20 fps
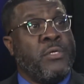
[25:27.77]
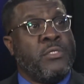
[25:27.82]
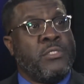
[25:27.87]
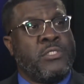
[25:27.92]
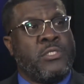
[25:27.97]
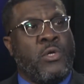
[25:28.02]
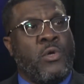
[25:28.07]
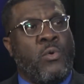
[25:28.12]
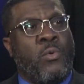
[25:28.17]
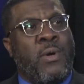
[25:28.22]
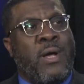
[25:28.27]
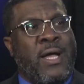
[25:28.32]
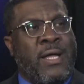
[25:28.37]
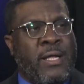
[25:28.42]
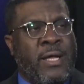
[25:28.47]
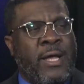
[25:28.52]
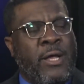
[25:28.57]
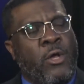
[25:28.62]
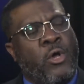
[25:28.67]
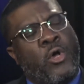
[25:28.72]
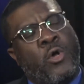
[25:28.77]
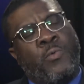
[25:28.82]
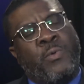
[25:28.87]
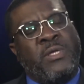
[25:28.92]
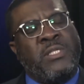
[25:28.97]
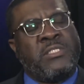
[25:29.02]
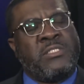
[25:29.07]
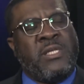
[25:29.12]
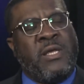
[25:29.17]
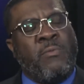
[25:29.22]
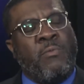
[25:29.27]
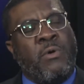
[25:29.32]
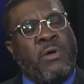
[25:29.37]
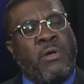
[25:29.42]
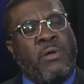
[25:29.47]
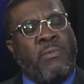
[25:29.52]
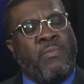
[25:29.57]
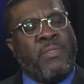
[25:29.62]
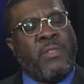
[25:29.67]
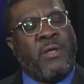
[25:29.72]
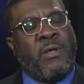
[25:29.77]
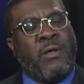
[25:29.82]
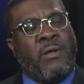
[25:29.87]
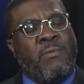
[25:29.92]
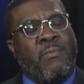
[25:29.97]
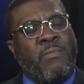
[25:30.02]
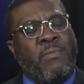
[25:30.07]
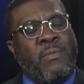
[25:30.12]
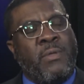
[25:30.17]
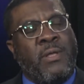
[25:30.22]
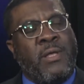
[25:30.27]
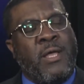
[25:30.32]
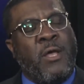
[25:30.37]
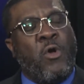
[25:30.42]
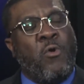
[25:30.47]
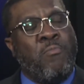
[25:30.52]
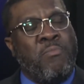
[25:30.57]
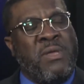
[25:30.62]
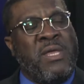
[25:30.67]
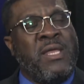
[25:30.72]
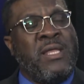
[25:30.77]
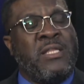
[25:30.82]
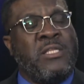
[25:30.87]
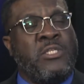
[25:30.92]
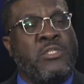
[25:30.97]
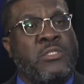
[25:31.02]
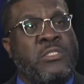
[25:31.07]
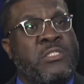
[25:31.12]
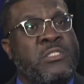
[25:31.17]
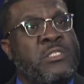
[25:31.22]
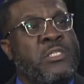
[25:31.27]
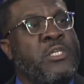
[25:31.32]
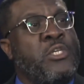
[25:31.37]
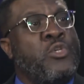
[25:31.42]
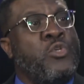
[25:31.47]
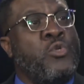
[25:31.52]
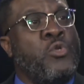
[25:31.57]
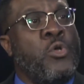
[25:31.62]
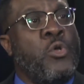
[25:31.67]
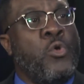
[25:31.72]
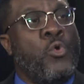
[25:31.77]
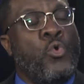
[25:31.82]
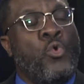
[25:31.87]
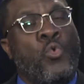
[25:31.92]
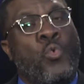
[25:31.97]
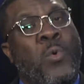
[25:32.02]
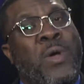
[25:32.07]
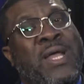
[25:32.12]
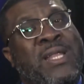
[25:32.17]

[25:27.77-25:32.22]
So I always say, well, help me to see who I